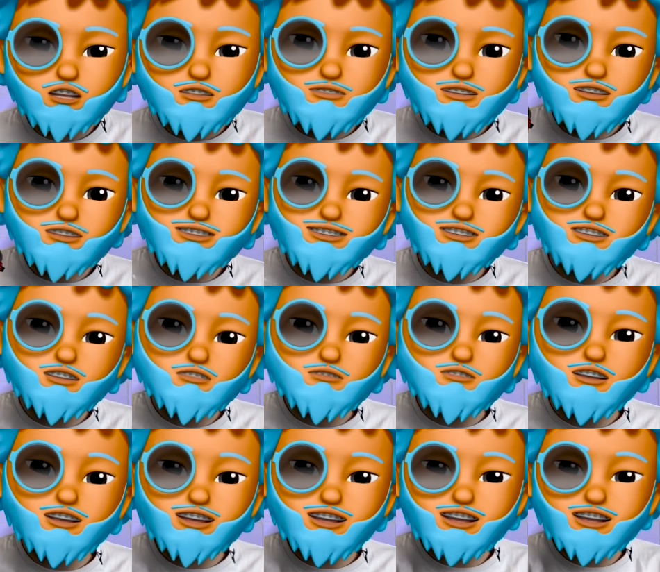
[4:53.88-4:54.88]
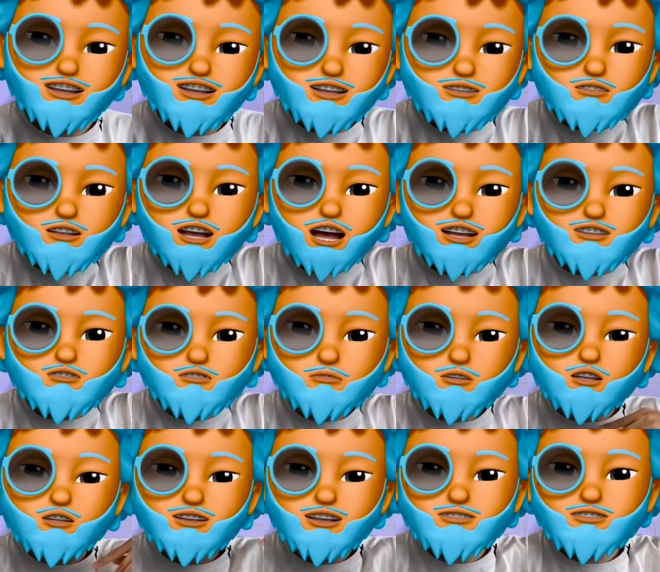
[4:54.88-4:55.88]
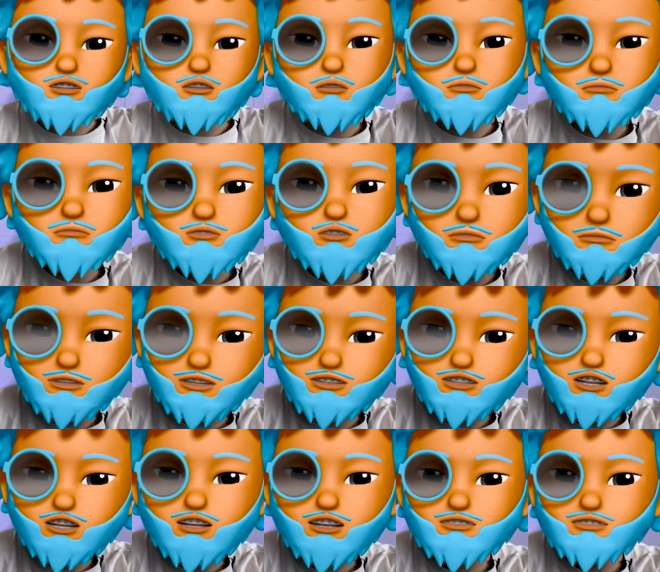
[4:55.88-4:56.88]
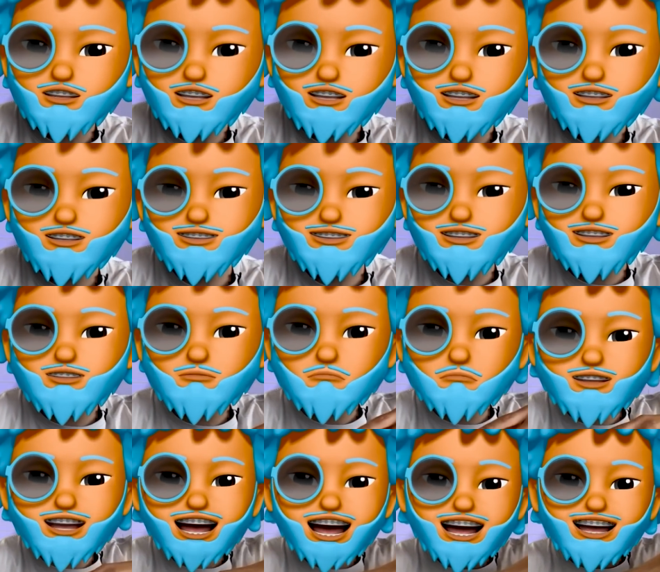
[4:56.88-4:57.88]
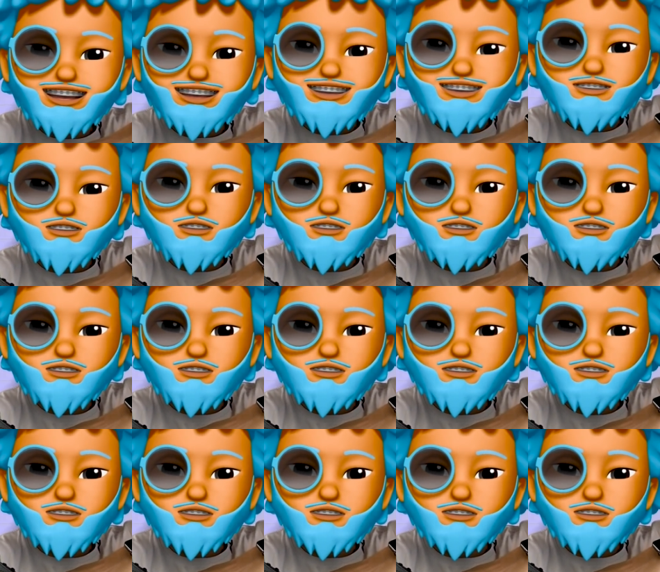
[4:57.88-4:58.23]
Now this is a fake here, and if we're gonna have a little proper dive in, see the black